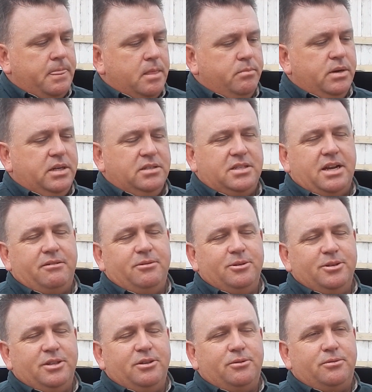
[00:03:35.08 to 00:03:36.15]
But is that
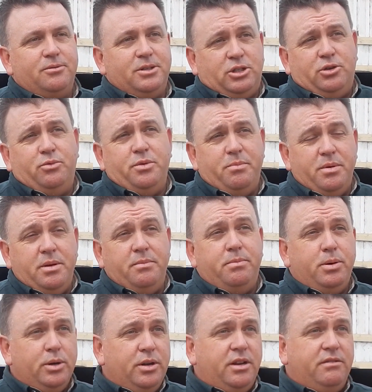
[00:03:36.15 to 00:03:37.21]
really should we be
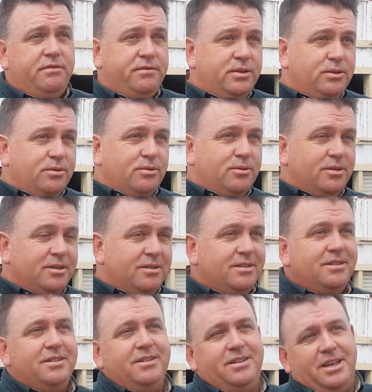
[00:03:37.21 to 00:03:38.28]
putting food
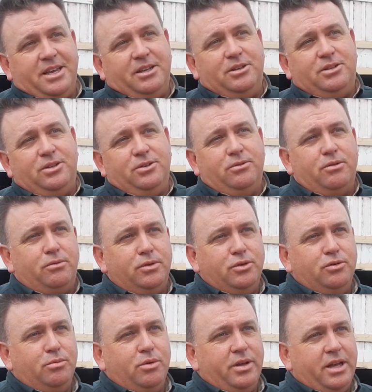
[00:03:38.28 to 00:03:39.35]
into a
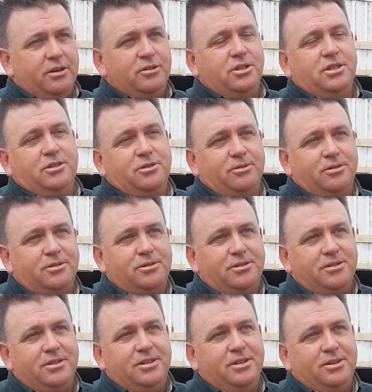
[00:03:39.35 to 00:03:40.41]
renewable energy
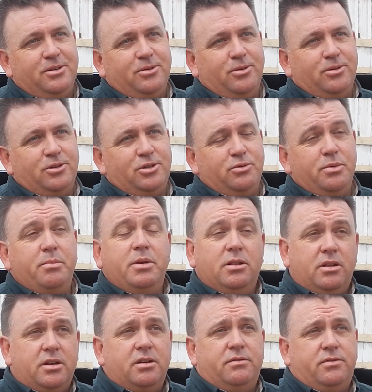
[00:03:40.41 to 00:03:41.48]
source, or should we be
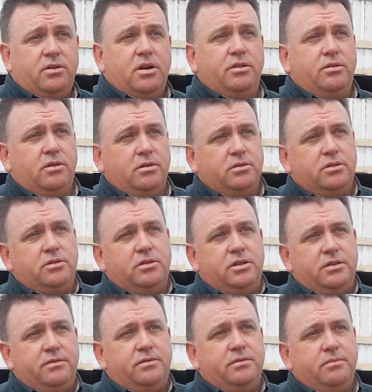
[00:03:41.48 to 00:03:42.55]
looking for other
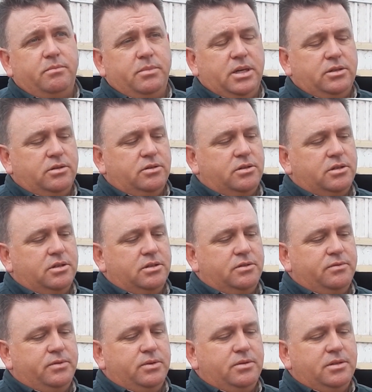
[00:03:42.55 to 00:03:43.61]
alternative measures? Because
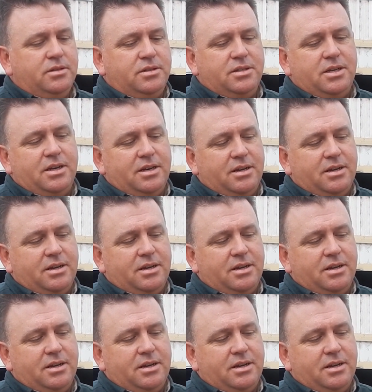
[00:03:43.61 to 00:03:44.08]
food is,